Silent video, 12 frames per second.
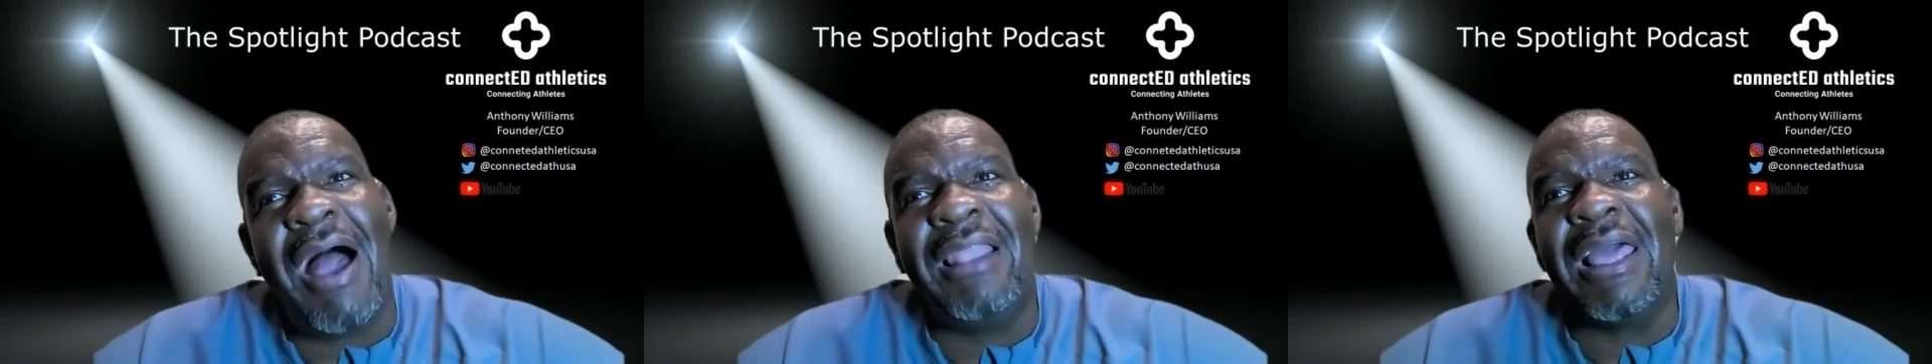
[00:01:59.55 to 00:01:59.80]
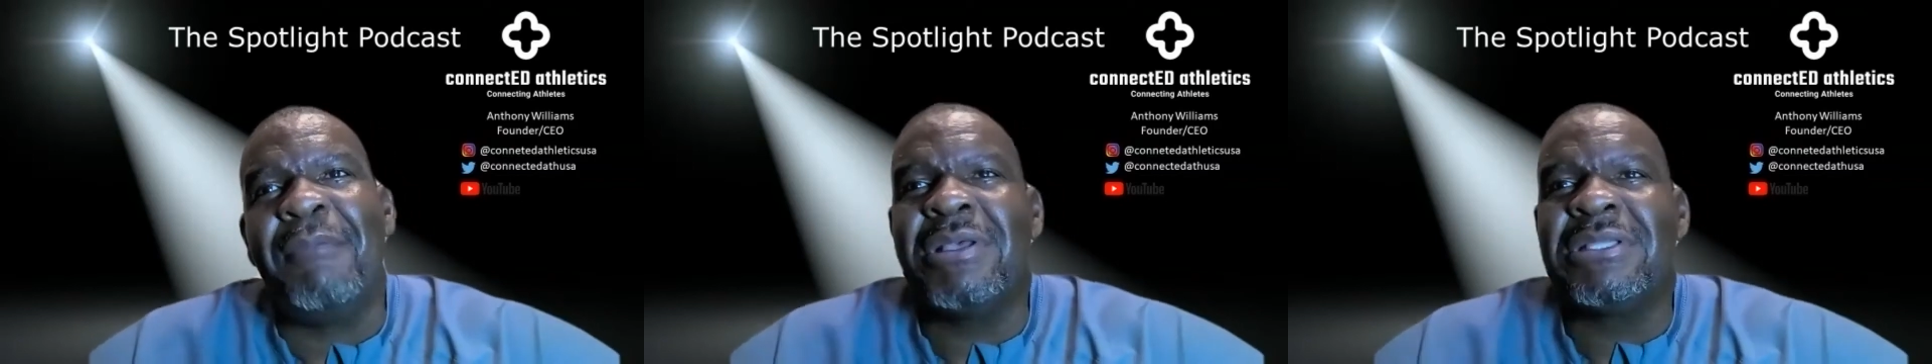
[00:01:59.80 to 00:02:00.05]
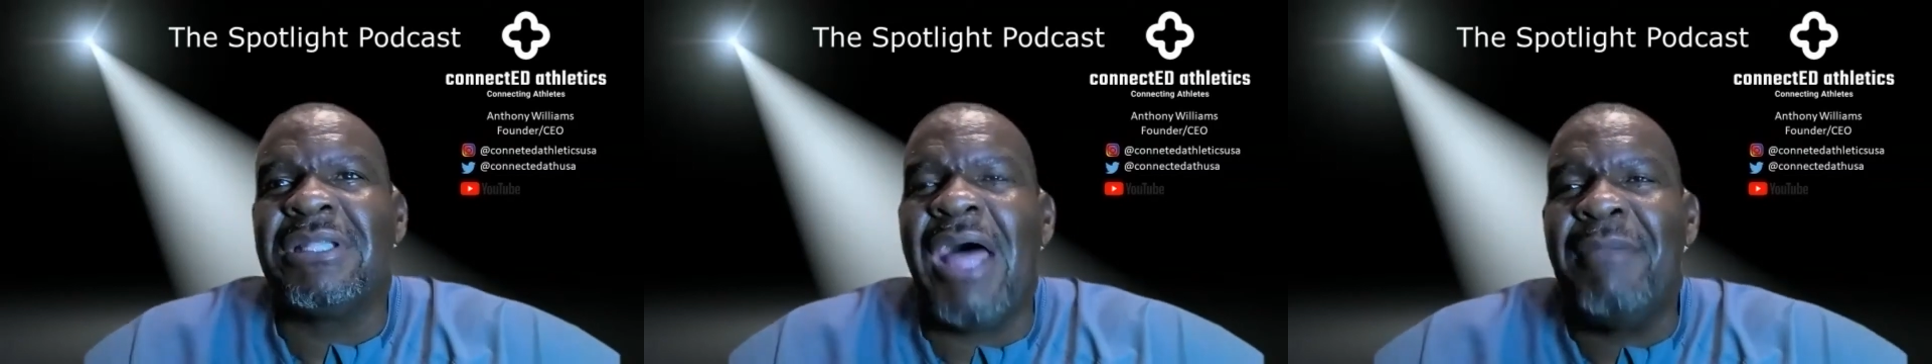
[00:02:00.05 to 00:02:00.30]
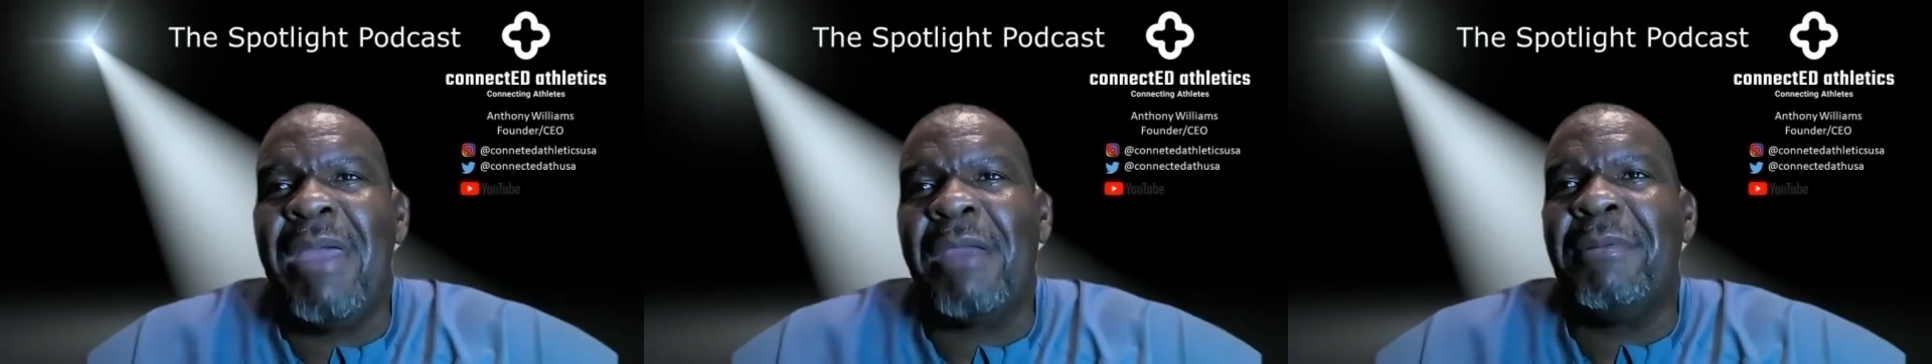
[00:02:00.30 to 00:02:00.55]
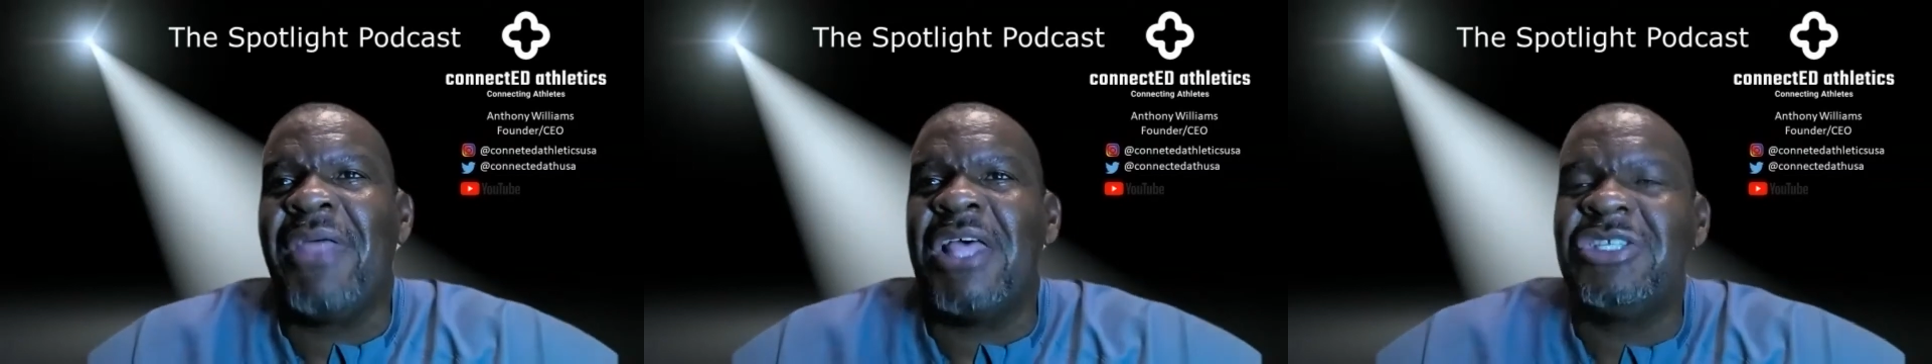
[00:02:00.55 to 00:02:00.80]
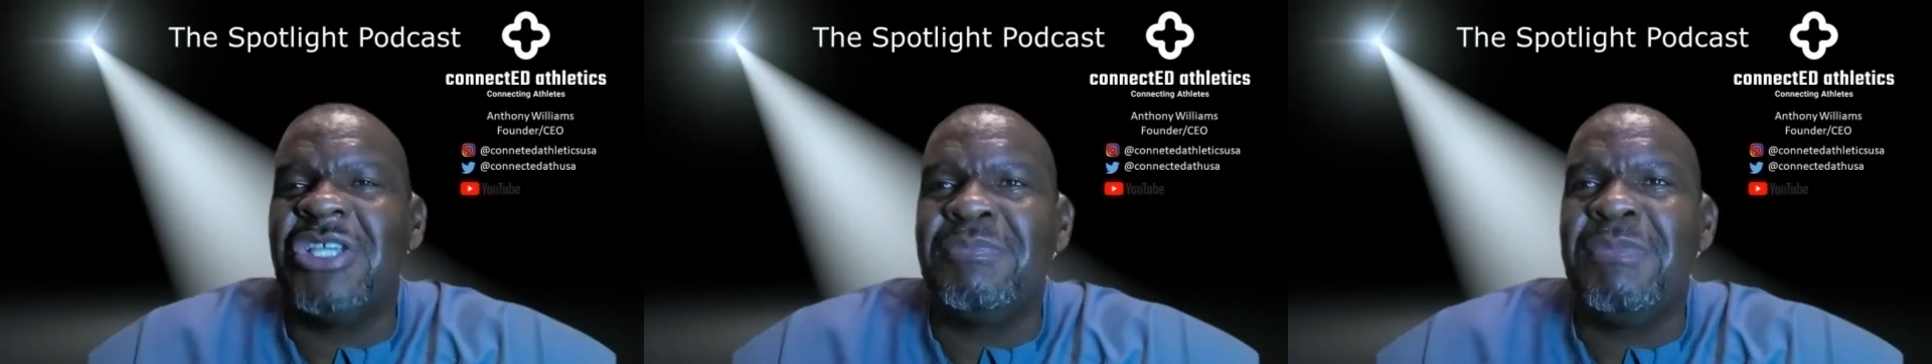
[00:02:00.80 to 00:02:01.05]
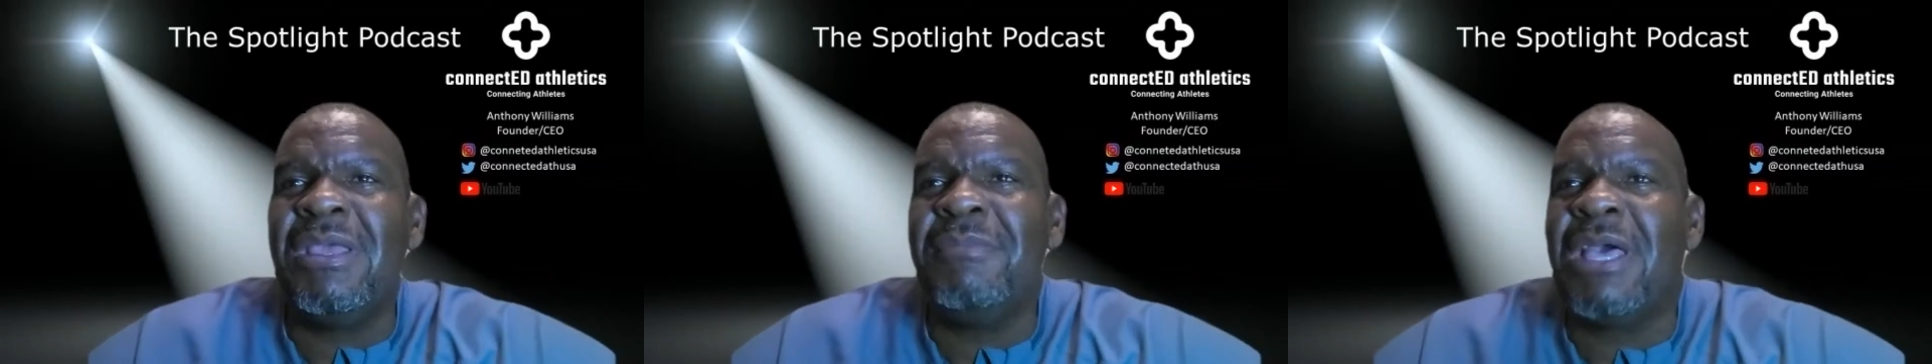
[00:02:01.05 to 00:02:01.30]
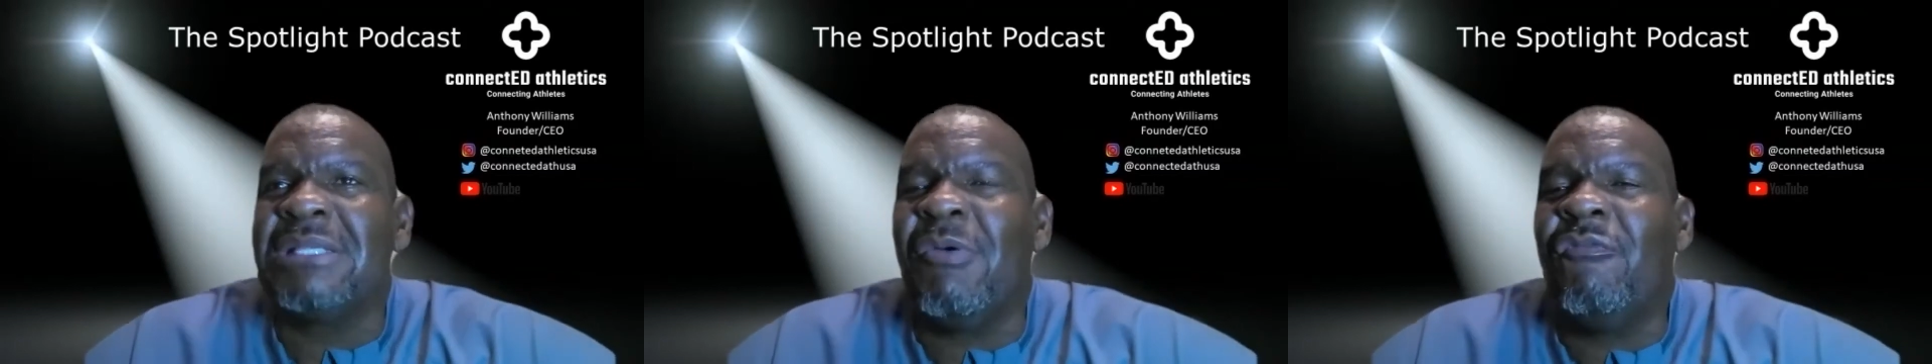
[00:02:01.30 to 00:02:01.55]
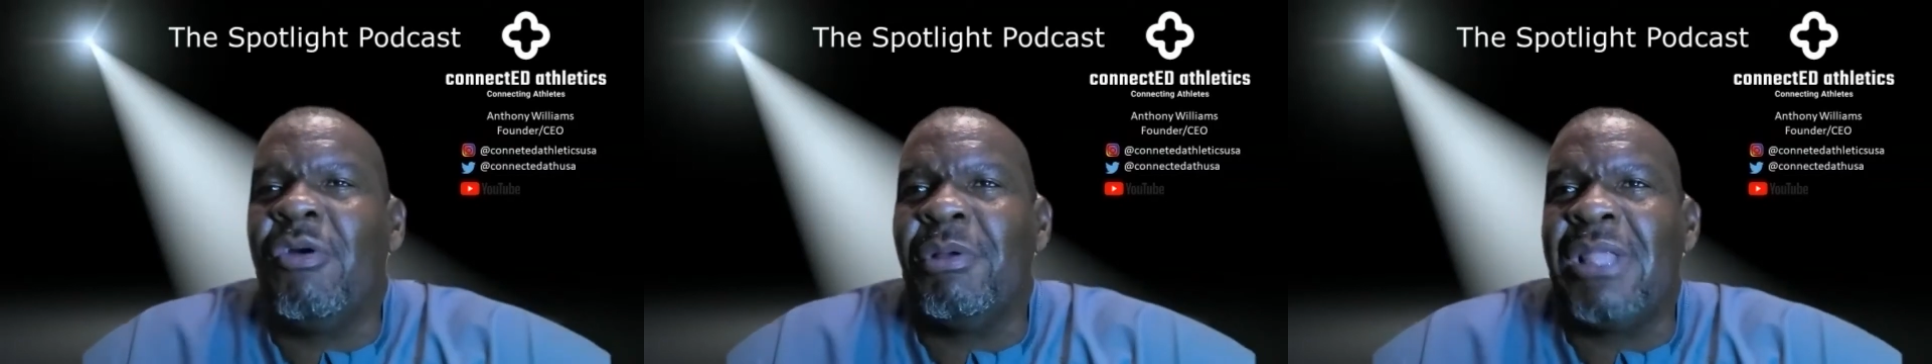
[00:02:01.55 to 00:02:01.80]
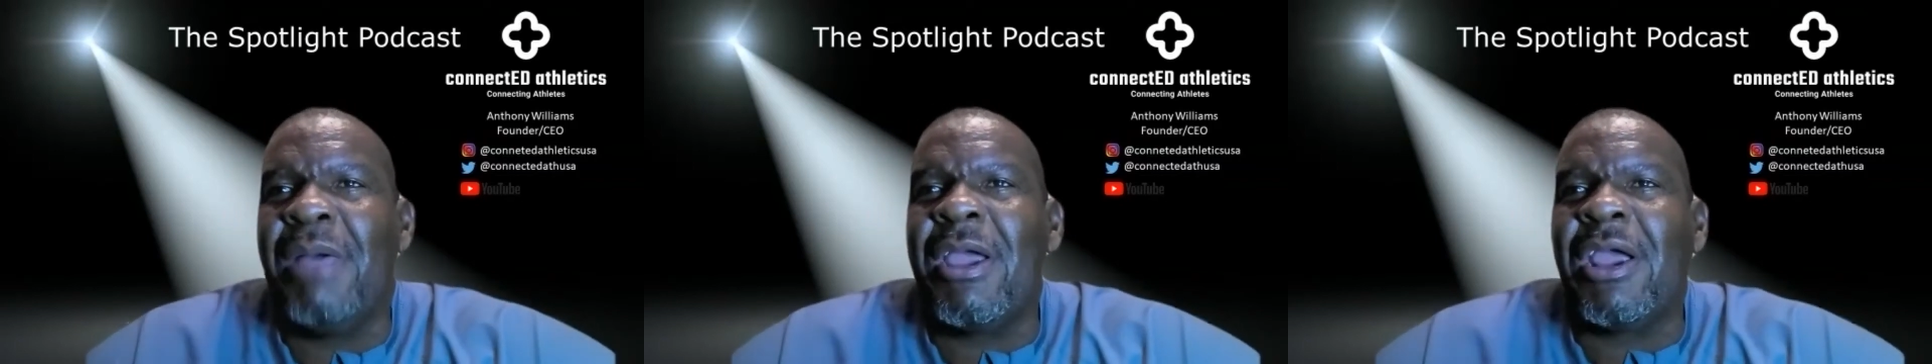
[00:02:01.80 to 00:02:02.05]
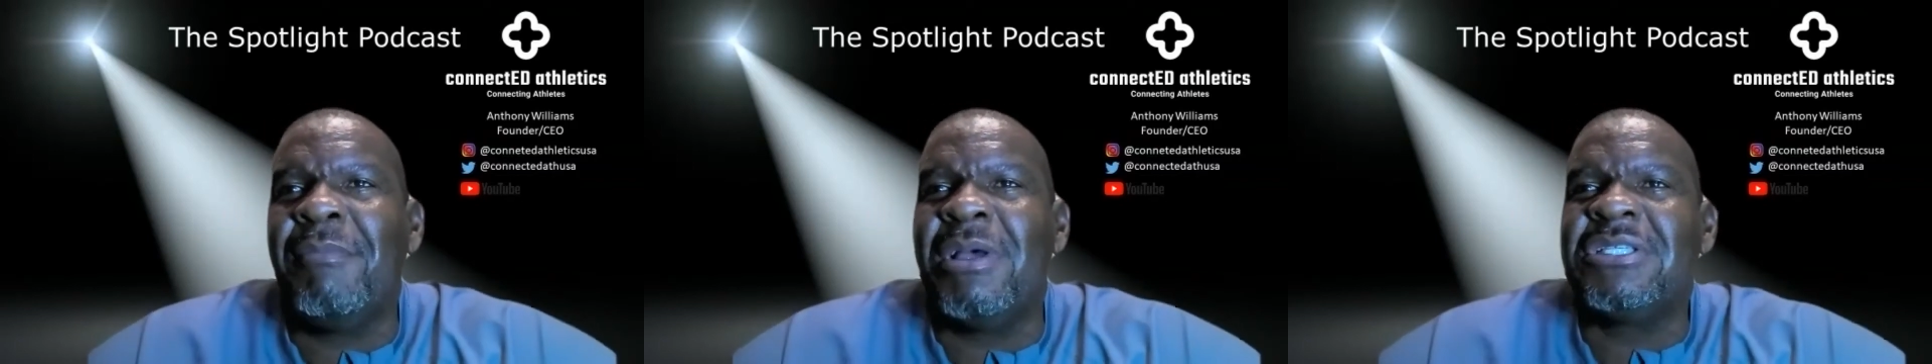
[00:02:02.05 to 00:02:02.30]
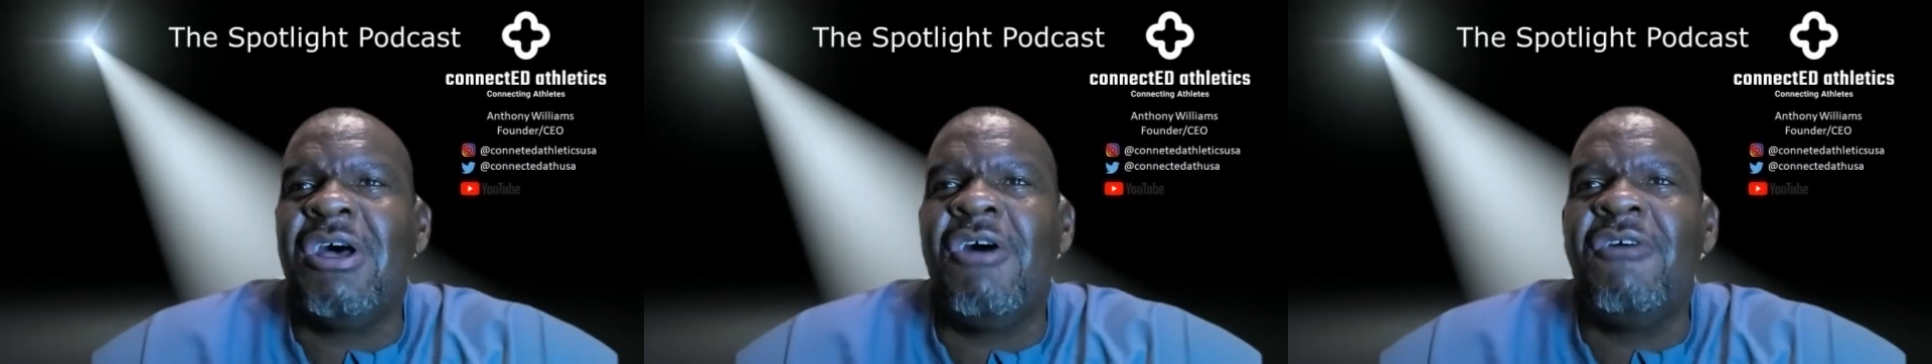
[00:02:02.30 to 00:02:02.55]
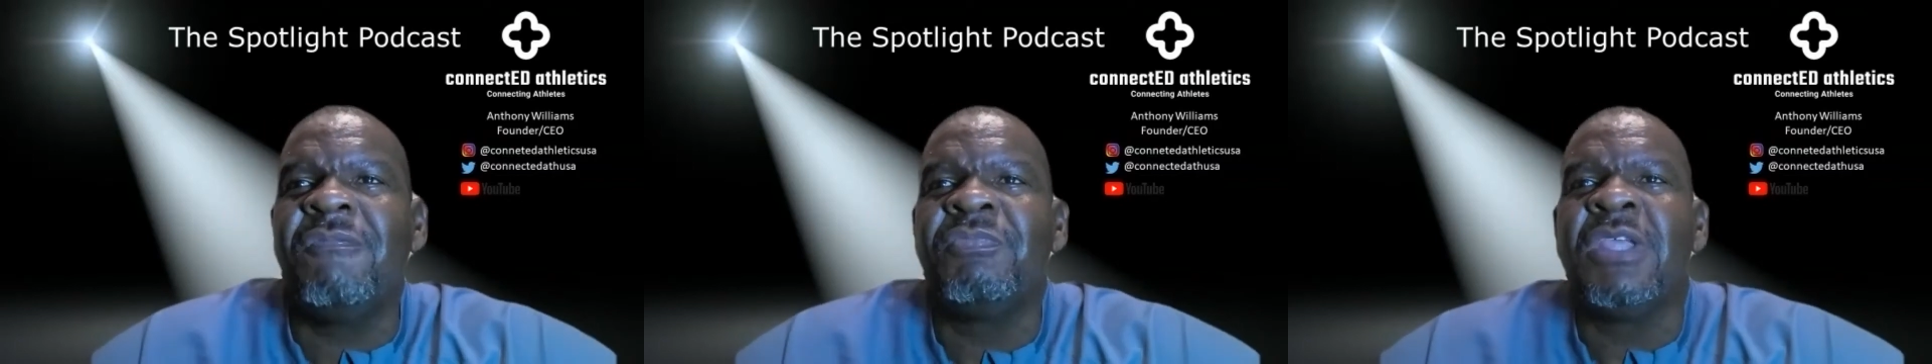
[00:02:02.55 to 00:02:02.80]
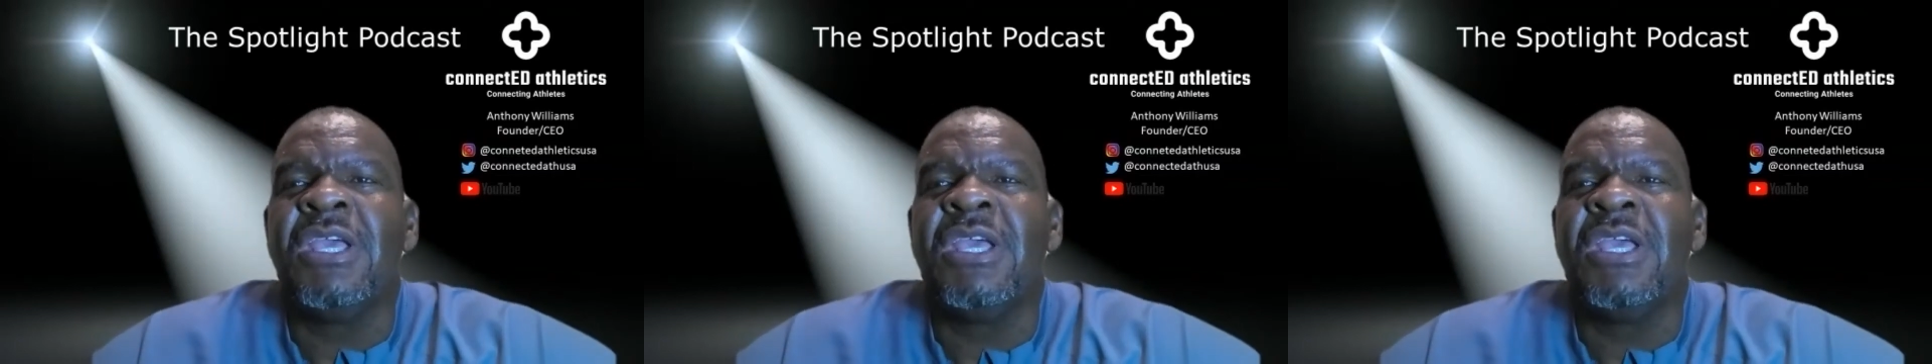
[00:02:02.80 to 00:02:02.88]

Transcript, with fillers: I like him as a linebacker, but that's just me because I'm a former linebacker myself.